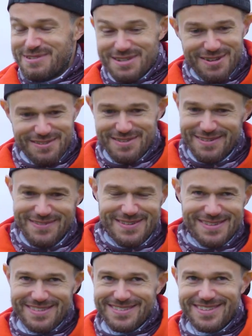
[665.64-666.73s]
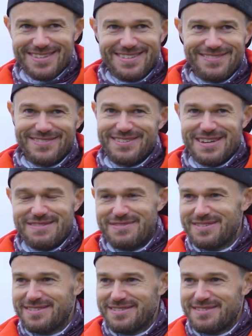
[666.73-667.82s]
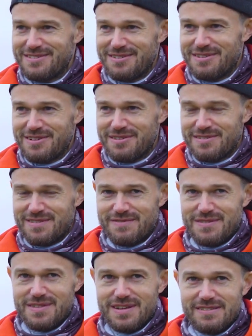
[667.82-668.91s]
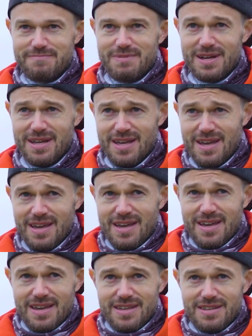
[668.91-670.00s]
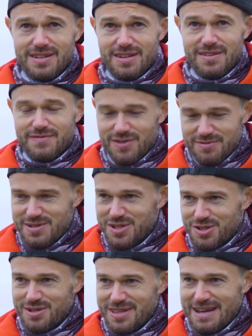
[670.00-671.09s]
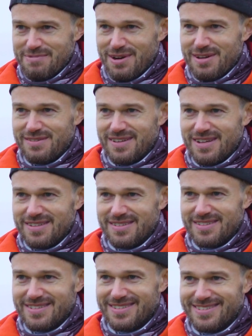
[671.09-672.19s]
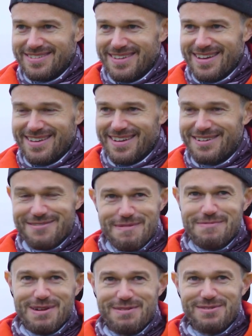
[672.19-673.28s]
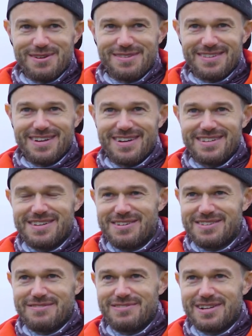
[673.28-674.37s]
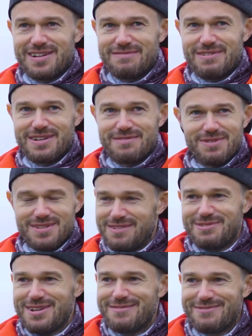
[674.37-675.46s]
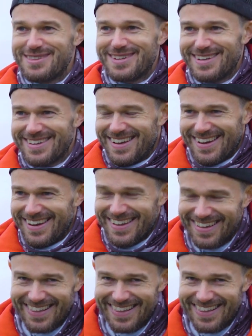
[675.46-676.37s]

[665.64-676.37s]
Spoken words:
do lots of different distances, different surfaces, and lots of different things. But you've got to enjoy that process. And a lot of people come to us and say, I don't really like running. Well, don't run then.